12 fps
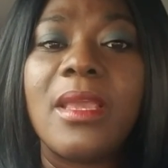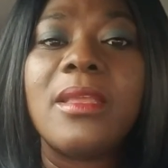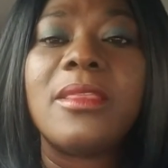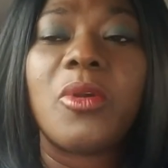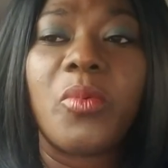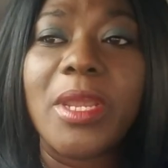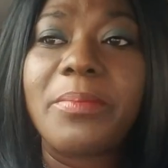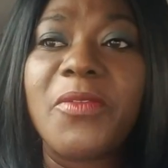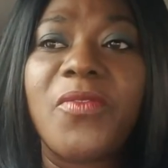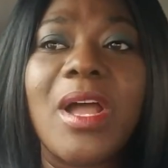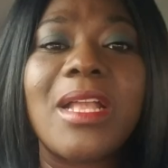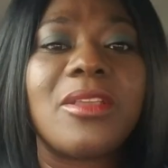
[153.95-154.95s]
The week
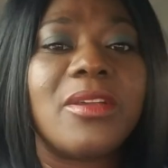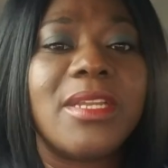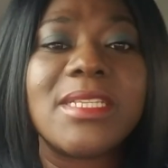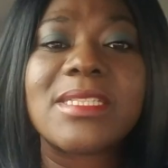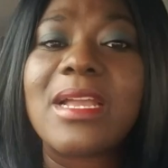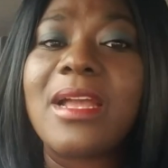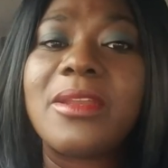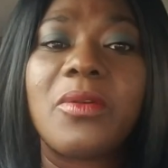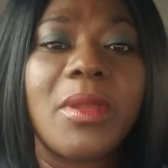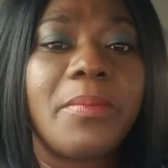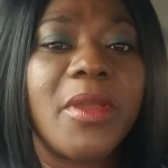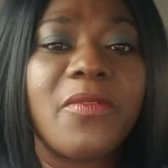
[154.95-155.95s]
before I'd done the scan, they
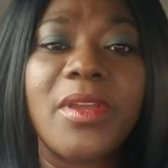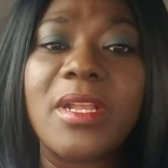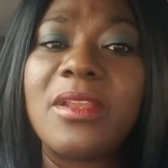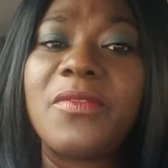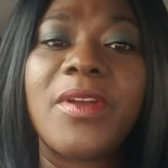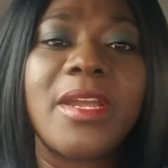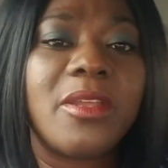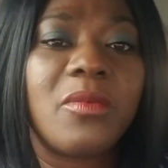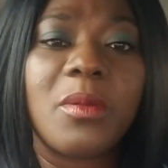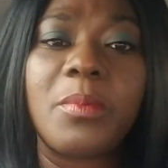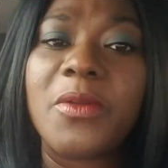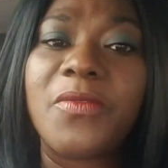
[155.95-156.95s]
were perfectly fine, they
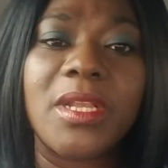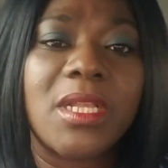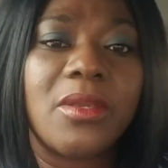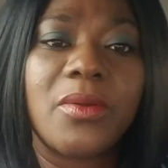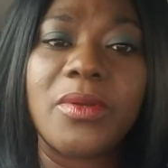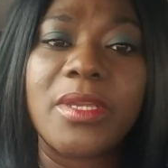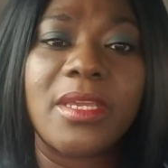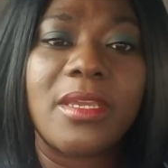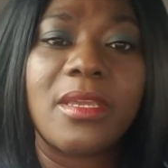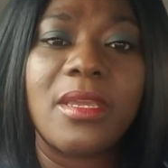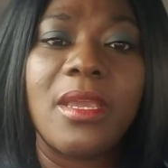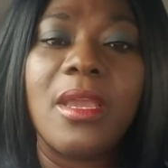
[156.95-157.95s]
were perfectly okay.
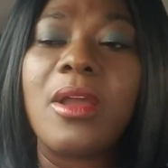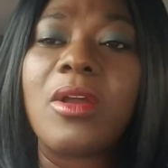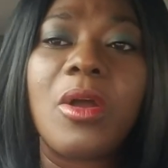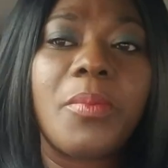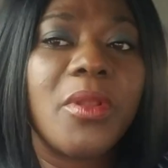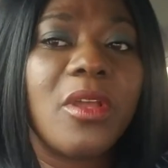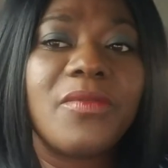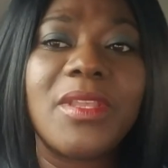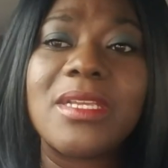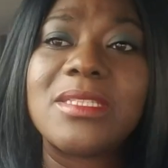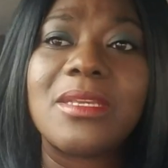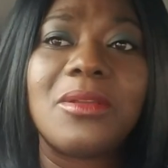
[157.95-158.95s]
Couple of
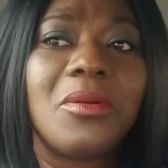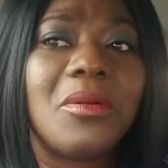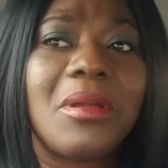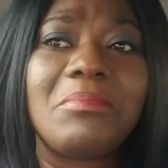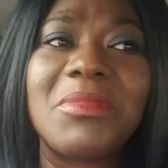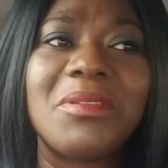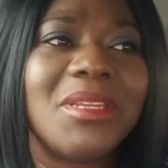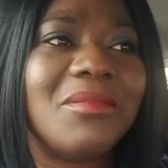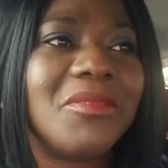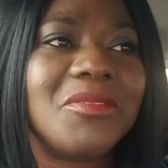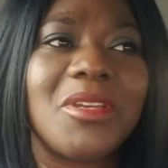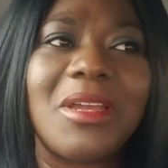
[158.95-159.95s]
days ago,
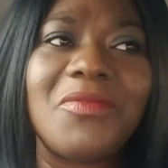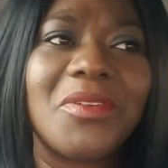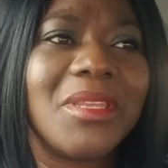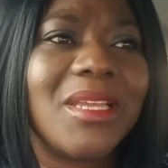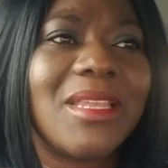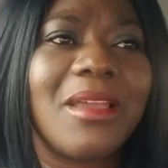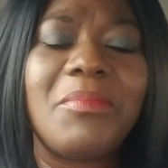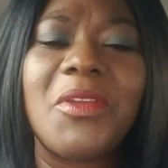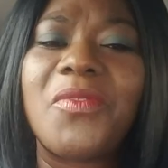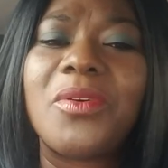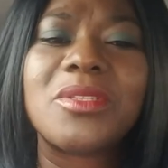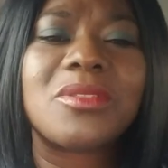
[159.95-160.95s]
even the day
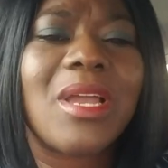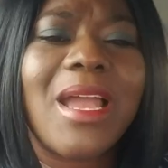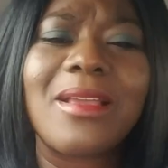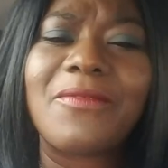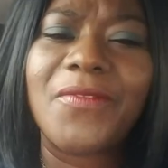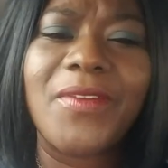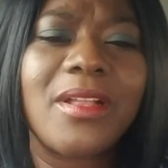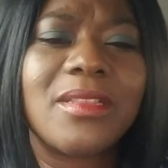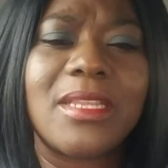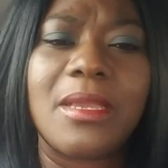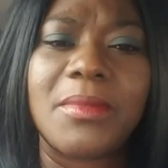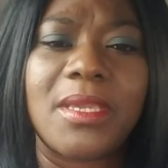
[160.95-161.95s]
before, so I felt
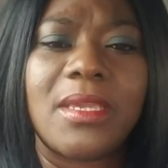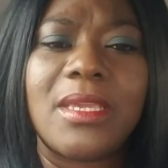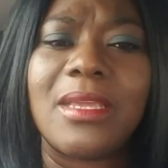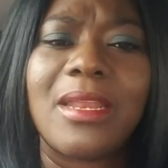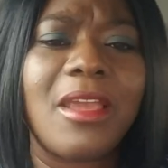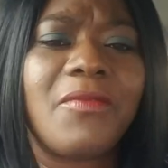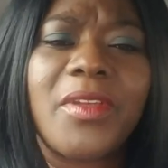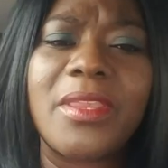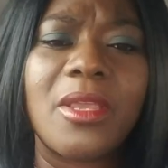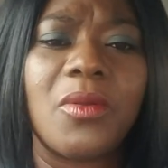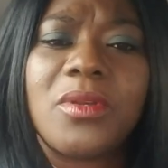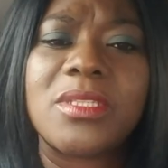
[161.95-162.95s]
them kicking,
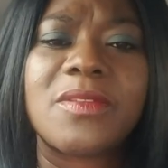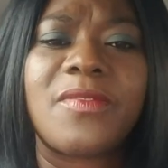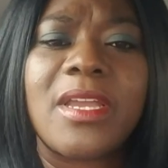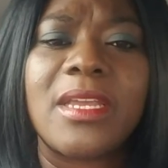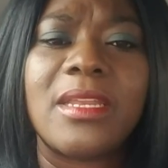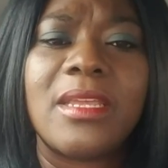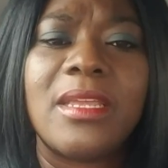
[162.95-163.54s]
everything was fine.